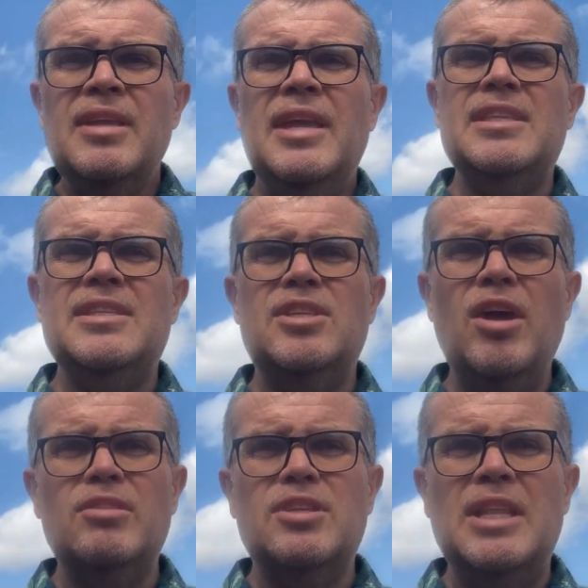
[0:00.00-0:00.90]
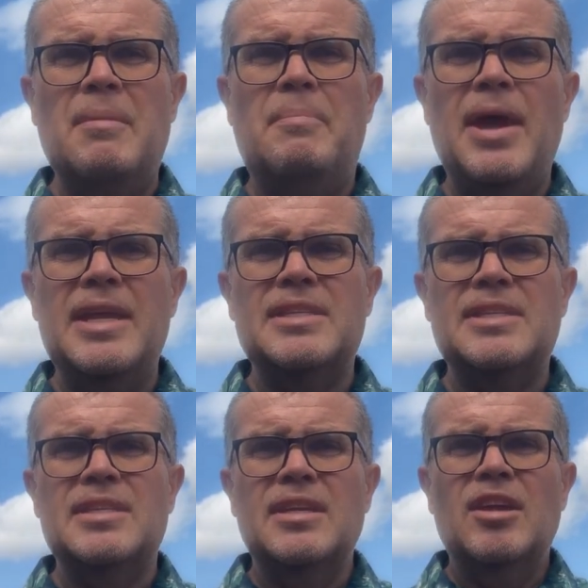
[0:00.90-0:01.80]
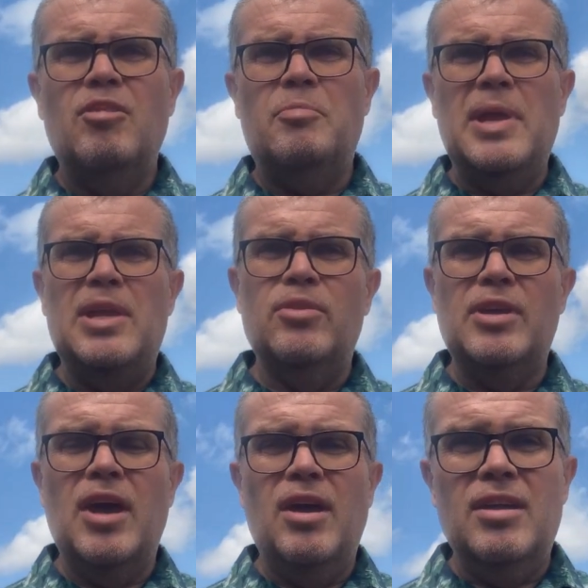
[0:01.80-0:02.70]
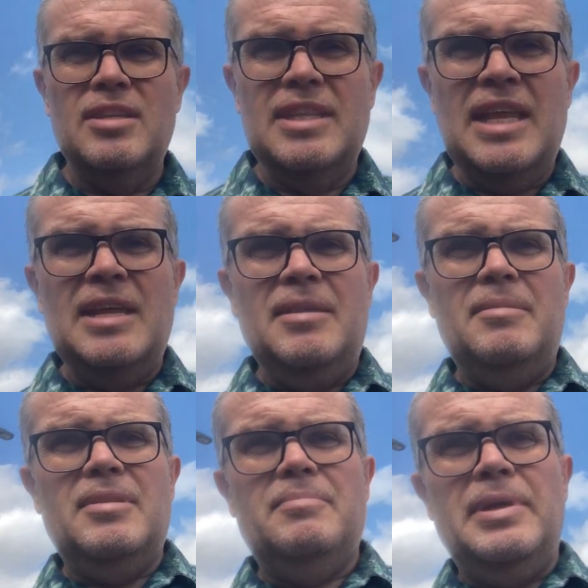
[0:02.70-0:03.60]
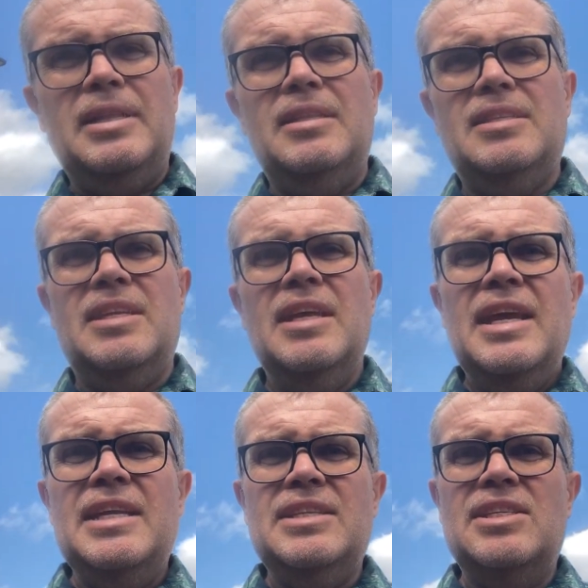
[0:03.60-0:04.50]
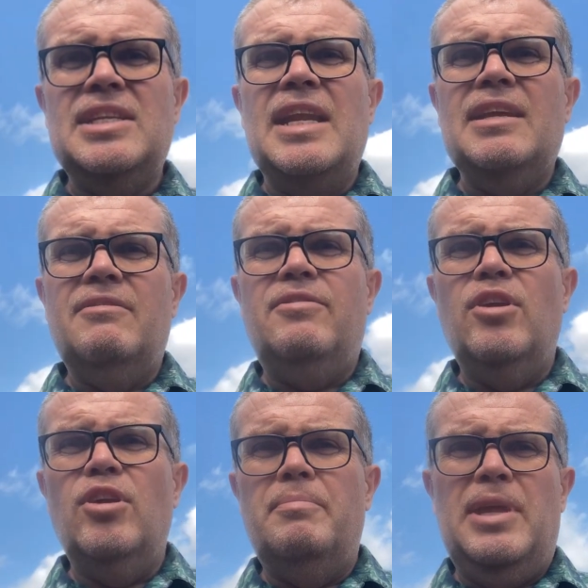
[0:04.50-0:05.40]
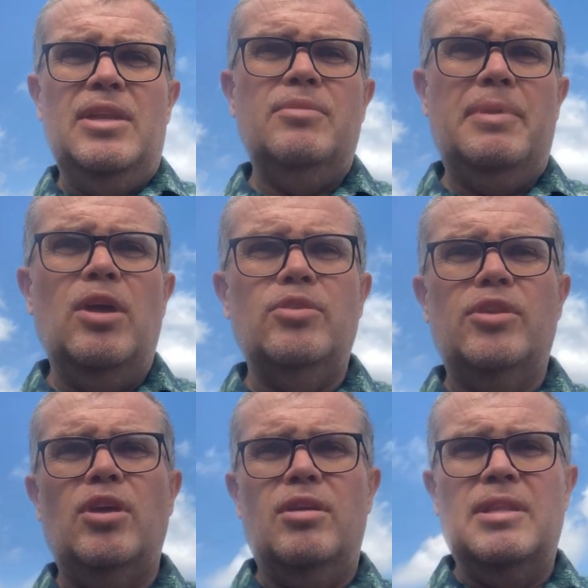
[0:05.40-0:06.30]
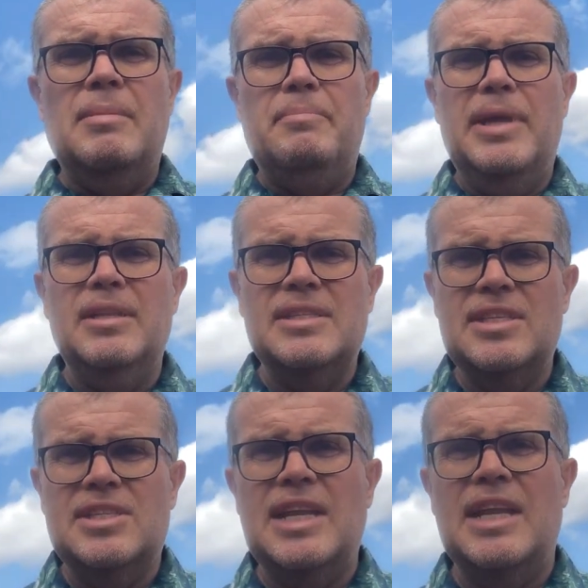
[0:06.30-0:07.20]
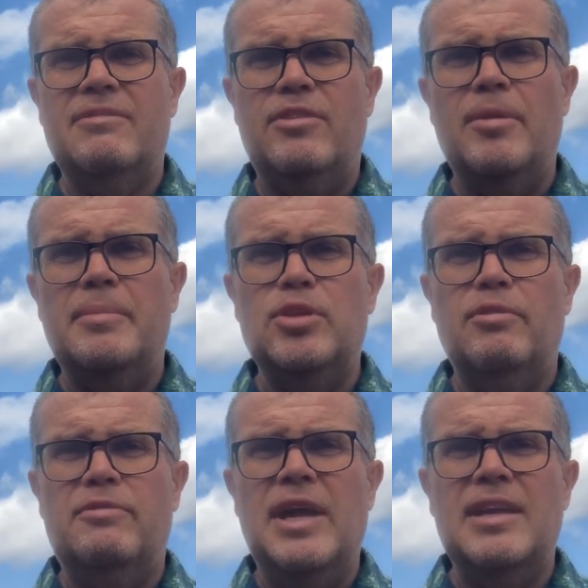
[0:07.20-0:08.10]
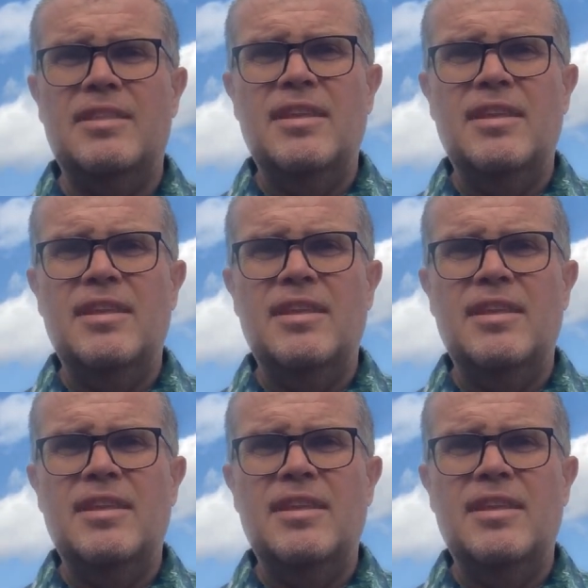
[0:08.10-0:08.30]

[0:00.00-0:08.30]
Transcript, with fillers: it starts on that base of be your guard, and then it builds into standing firm, be, in, be on your guard, then builds into standing firm in your faith.